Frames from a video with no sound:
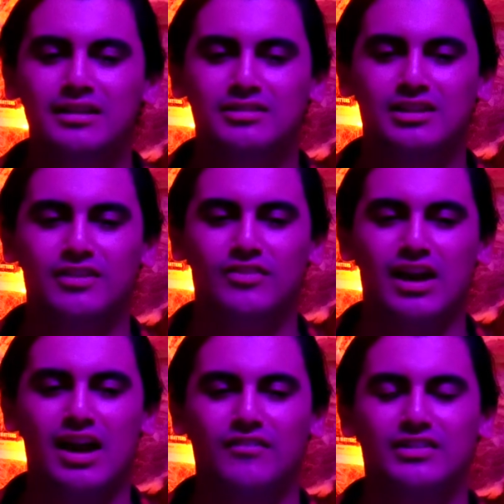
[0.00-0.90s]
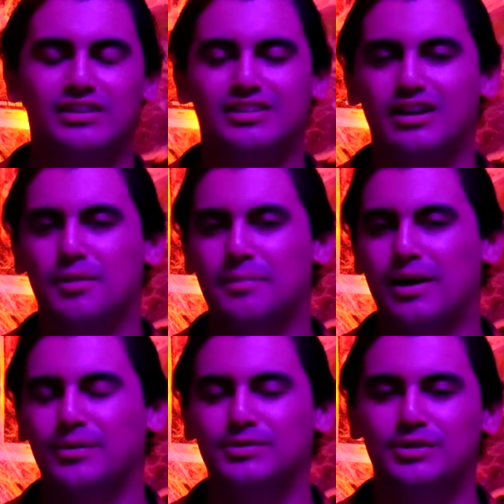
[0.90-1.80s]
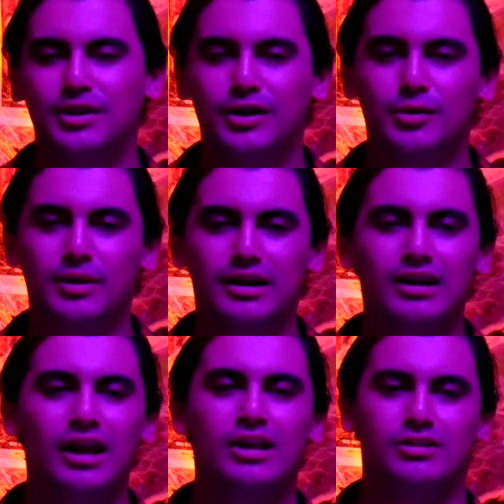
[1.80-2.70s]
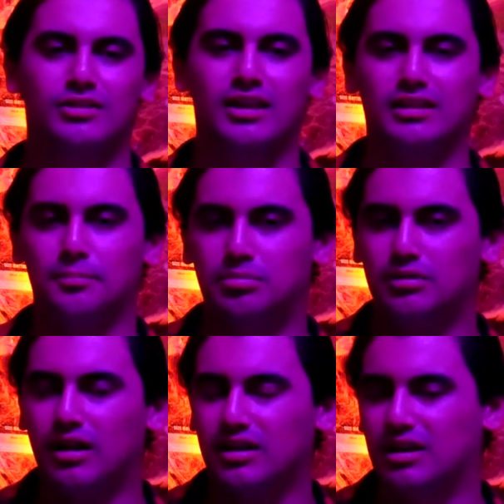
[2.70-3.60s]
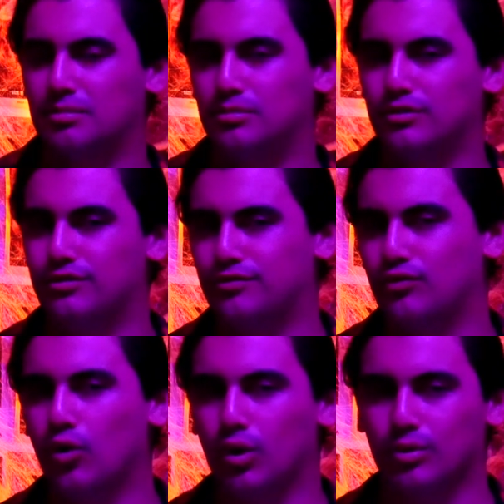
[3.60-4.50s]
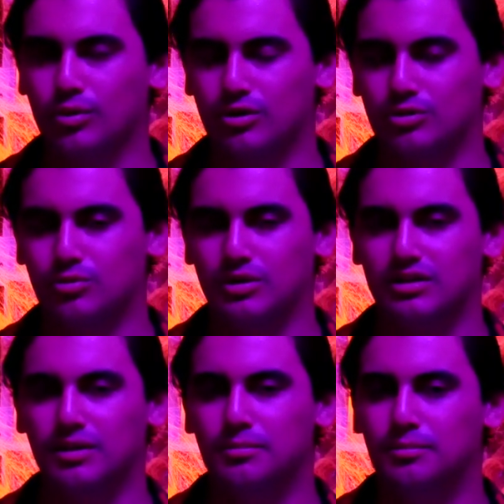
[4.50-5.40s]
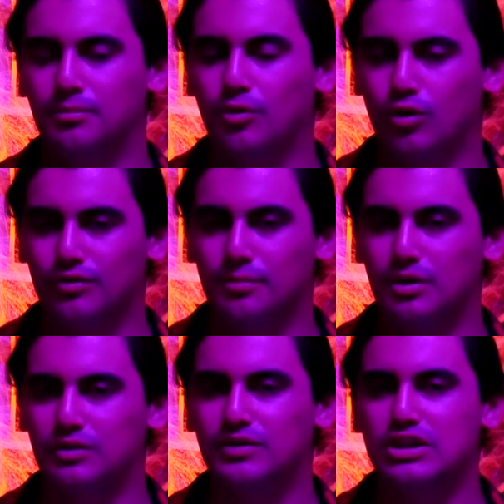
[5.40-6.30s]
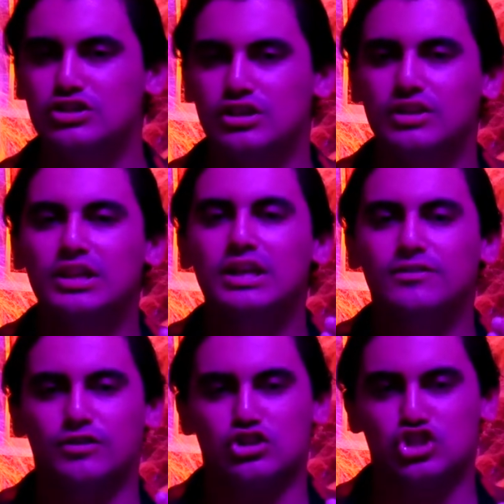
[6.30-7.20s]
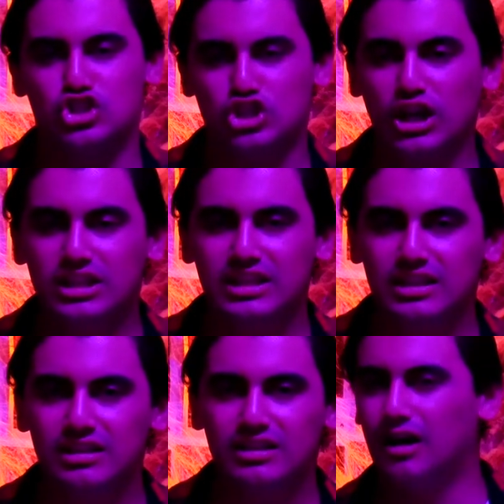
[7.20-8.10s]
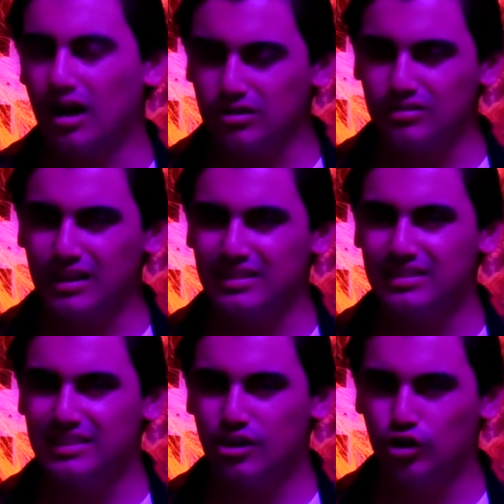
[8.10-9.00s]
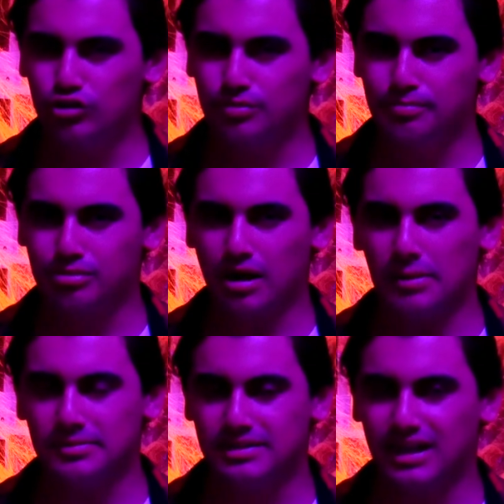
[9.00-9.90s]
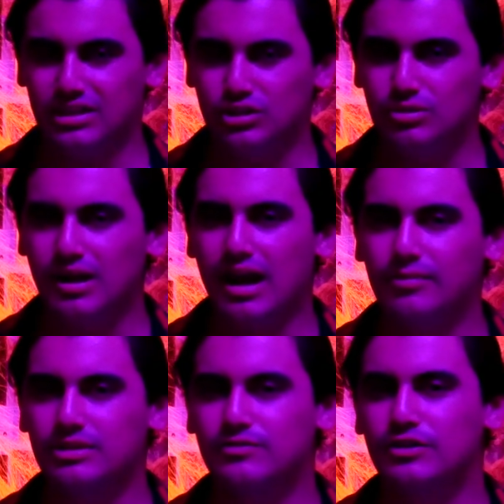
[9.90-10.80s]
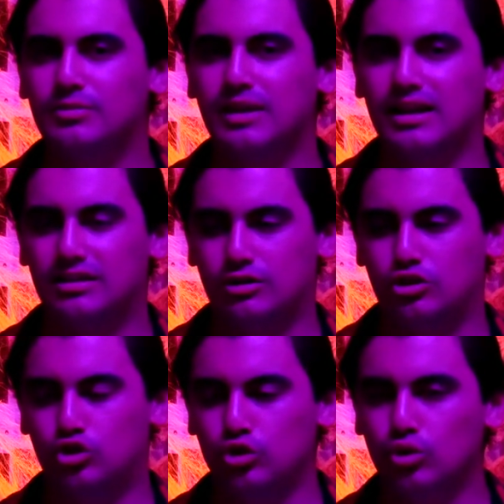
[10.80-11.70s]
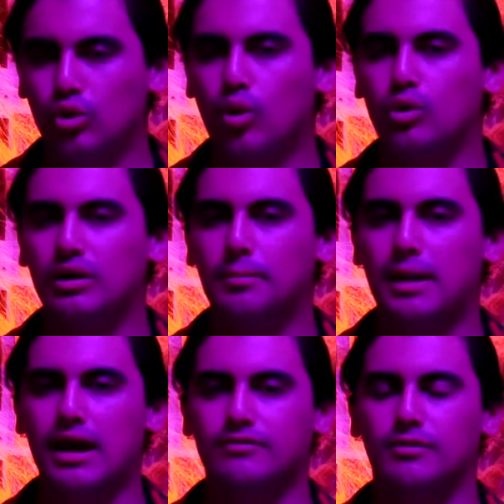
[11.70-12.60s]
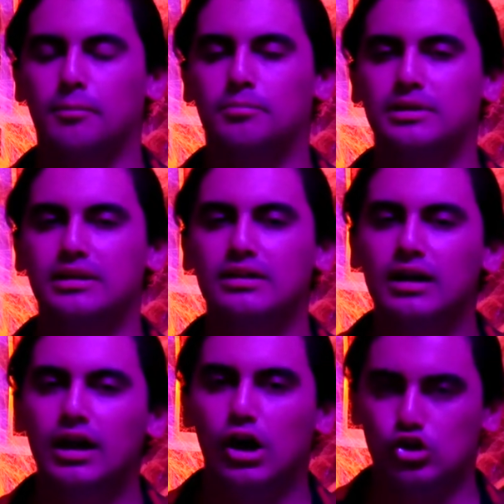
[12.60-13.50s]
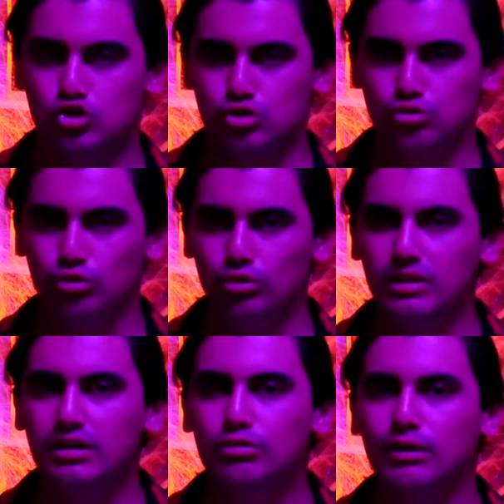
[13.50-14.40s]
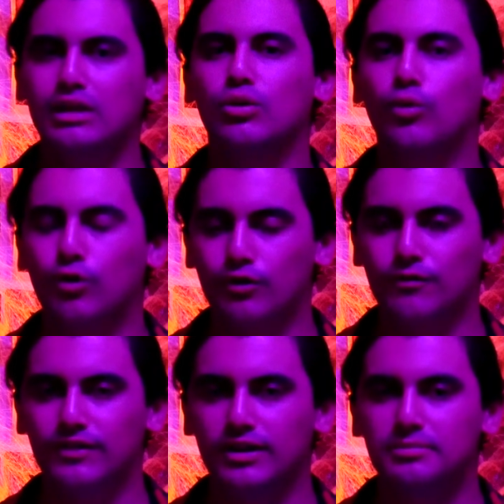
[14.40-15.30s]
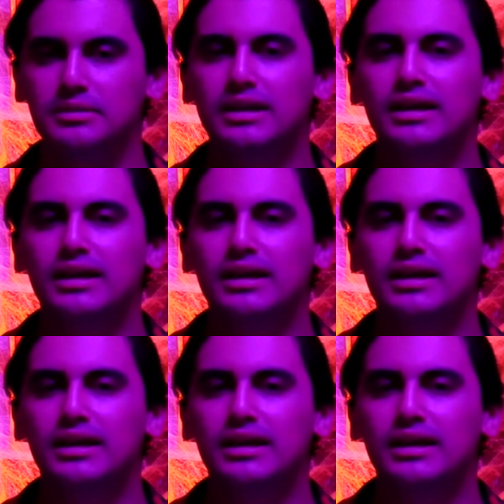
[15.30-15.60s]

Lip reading: instead of having it come out of nowhere, so that the plot can move forward with more of a motivation for Chucky. Other than those problems that I do have with the film that do hold it back from being a truly great horror film,